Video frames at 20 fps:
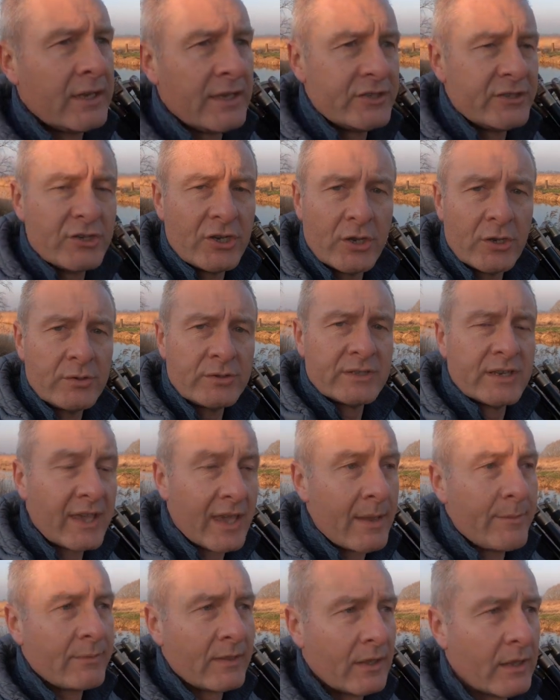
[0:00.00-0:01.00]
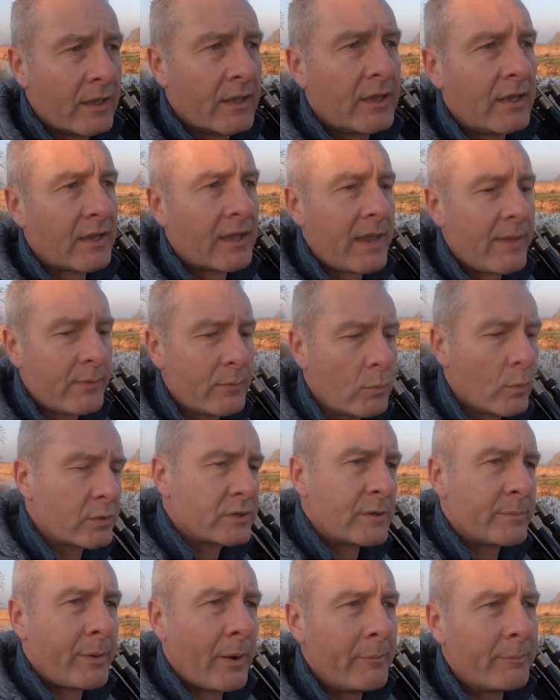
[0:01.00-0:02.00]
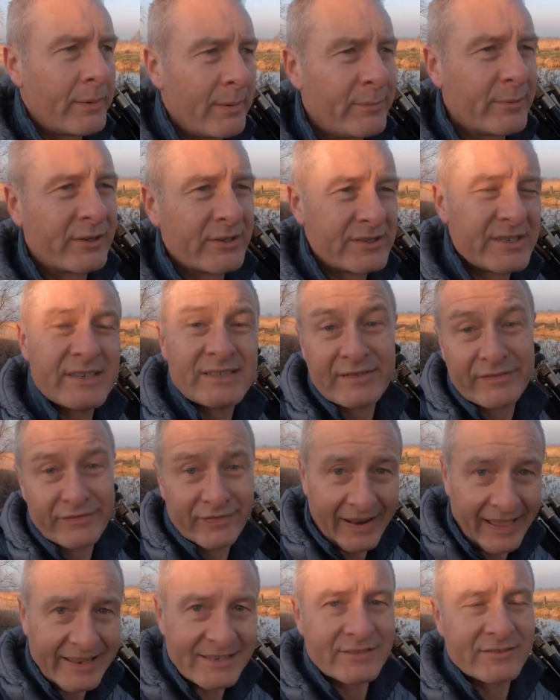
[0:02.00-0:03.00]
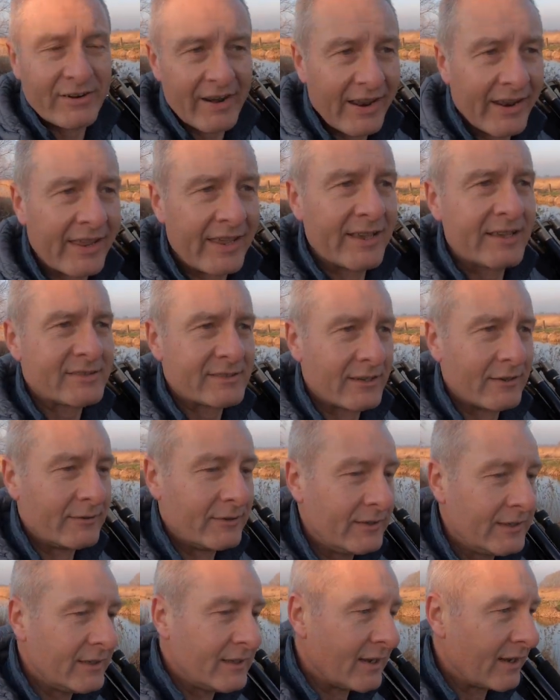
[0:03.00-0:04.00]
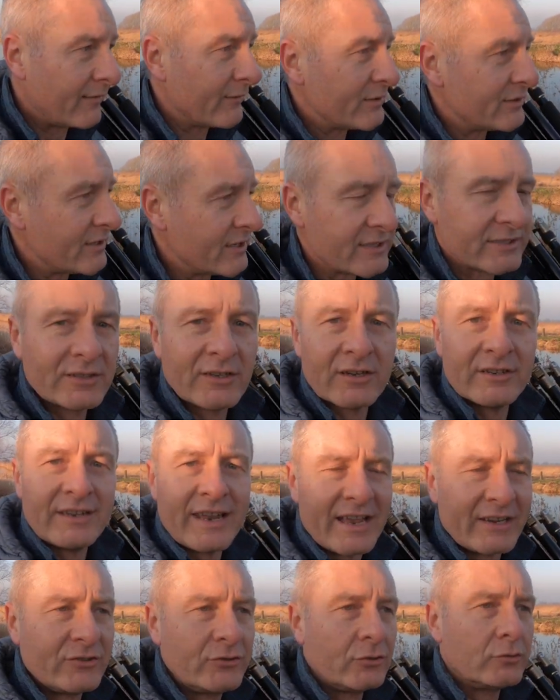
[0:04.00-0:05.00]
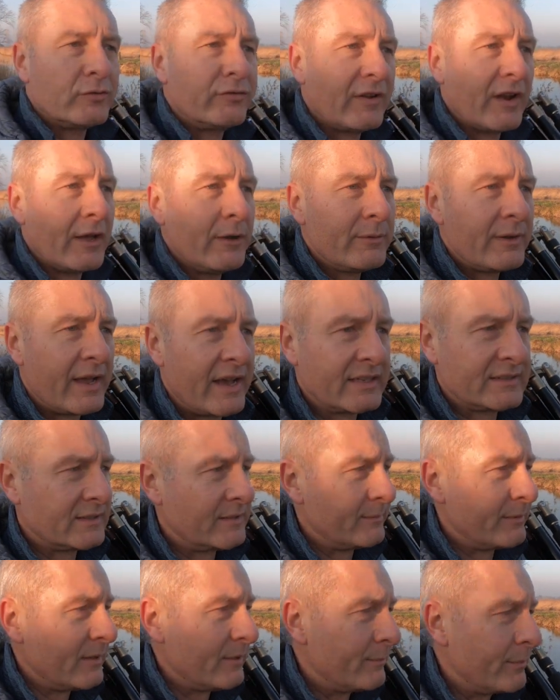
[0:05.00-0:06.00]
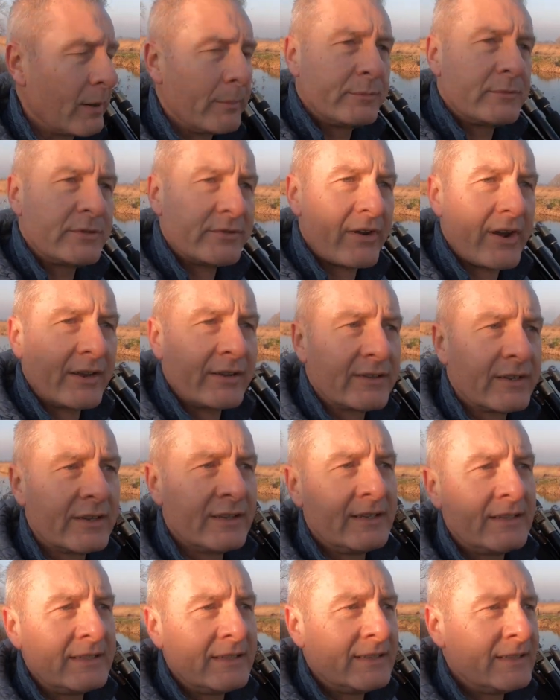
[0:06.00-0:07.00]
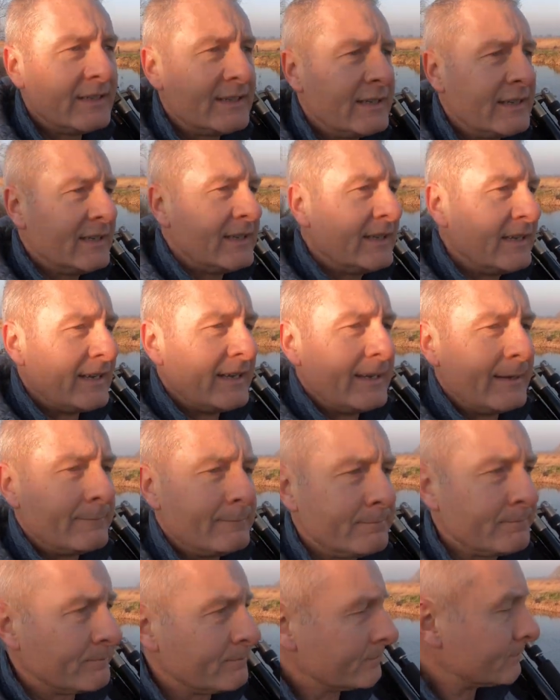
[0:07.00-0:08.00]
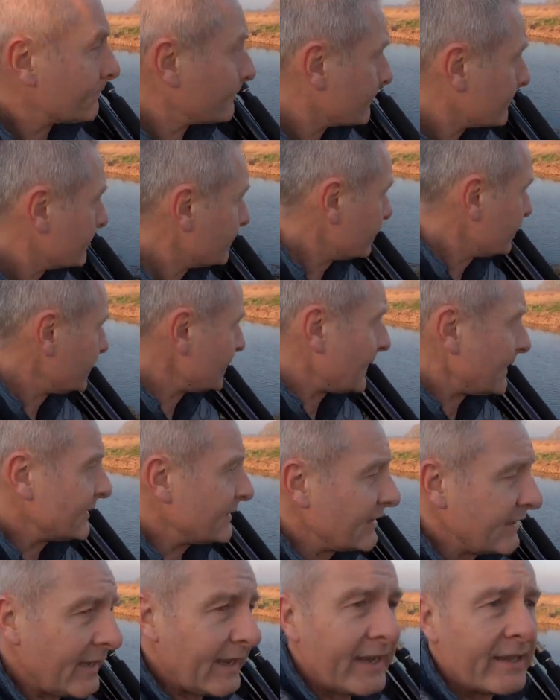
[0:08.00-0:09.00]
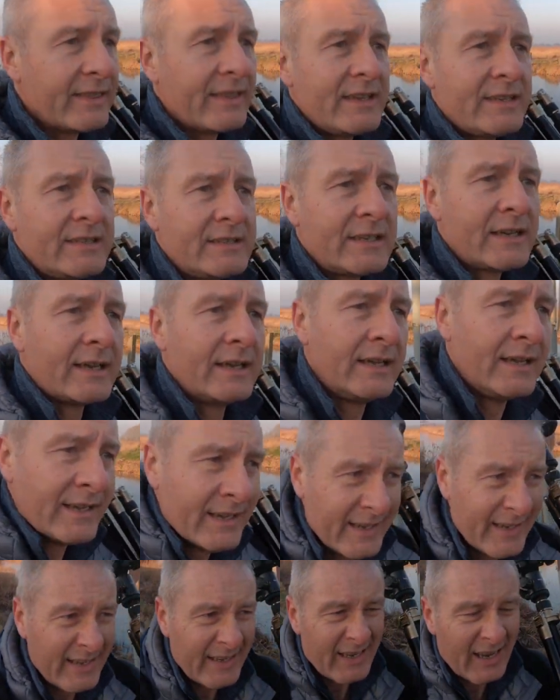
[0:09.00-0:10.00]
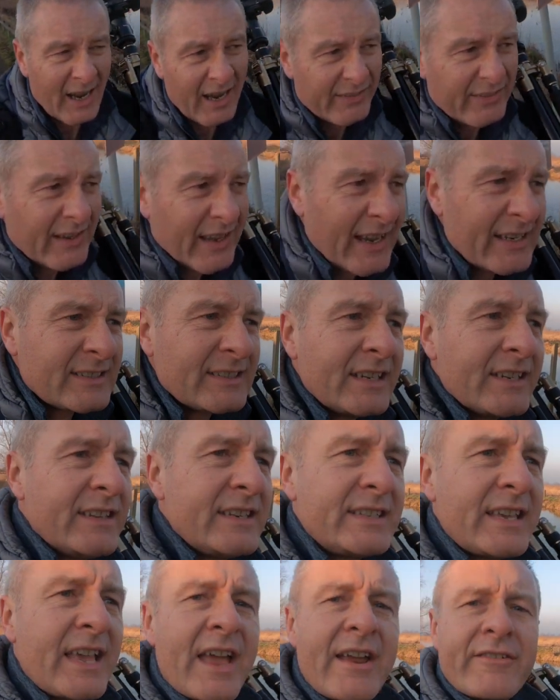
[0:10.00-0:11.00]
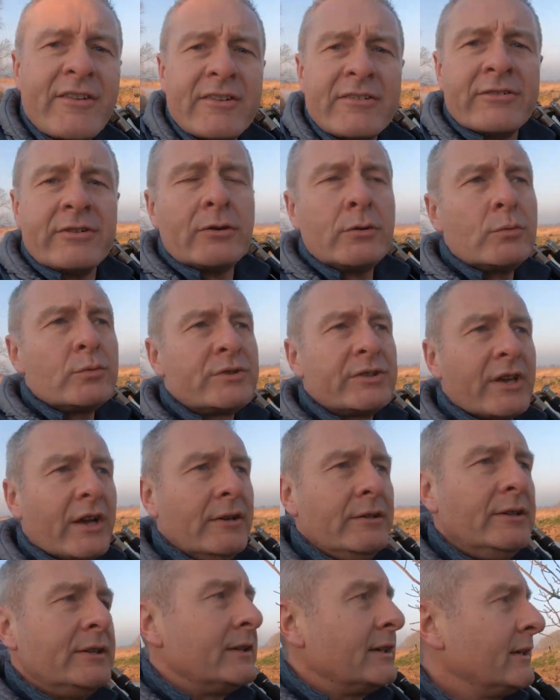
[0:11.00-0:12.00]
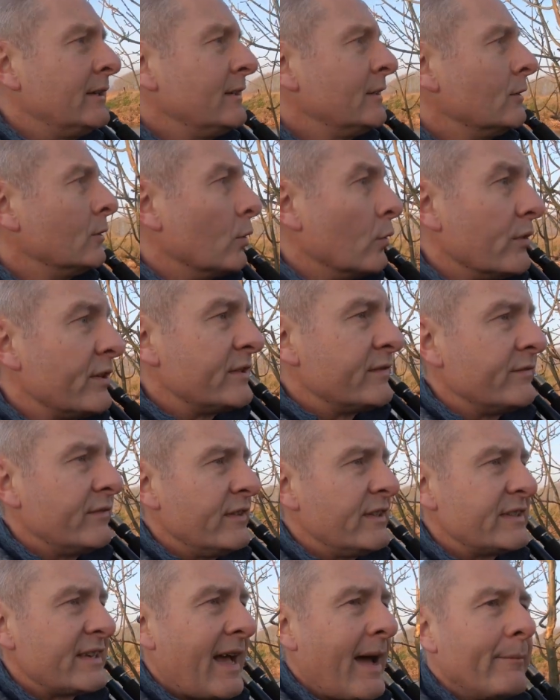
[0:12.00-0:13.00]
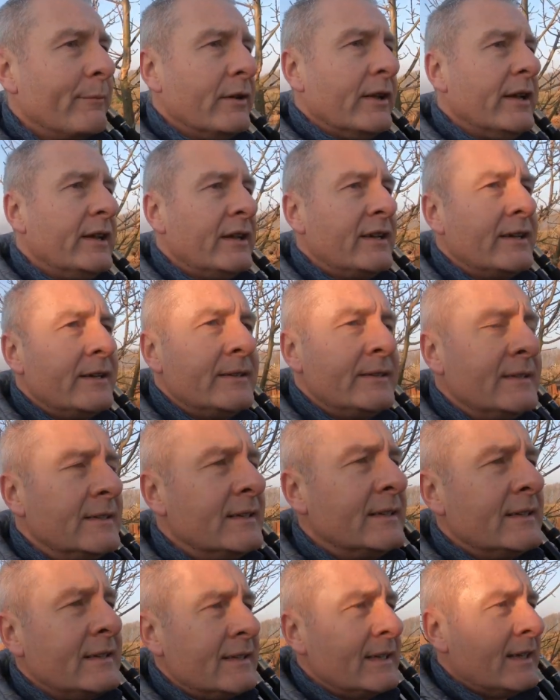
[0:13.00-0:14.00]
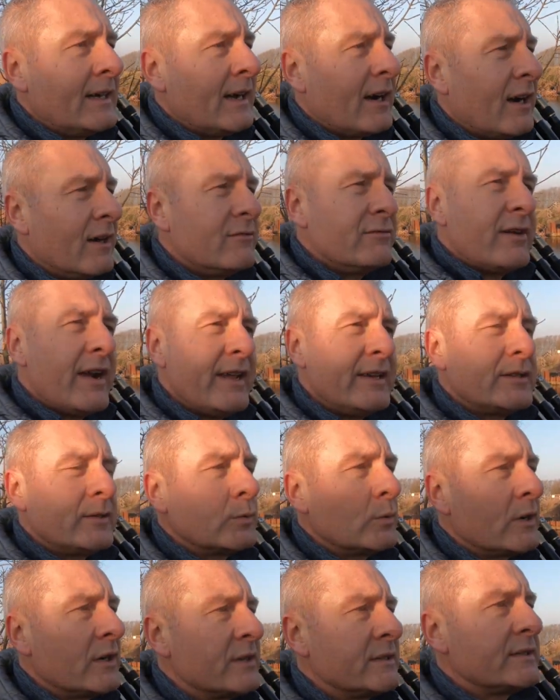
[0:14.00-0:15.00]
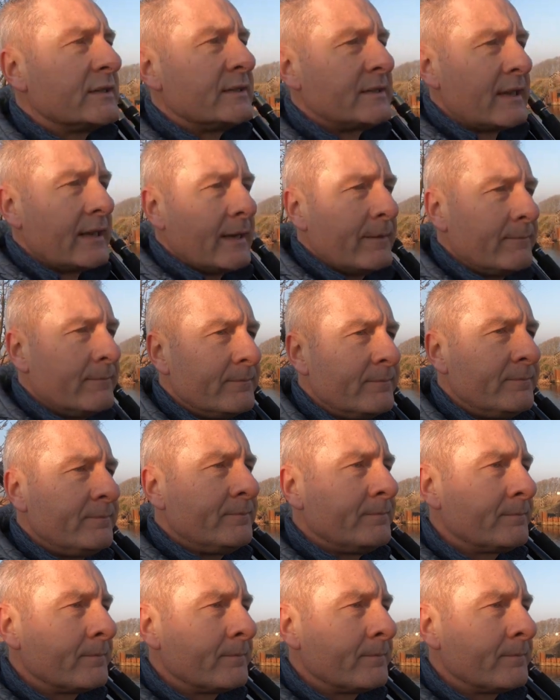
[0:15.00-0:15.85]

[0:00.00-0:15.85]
is used to keep the water pumping, because it's flat around here, so obviously it's not a natural flow, it has to be pumped around. So yeah, this I think actually this area also, or this hamlet, I read was, there's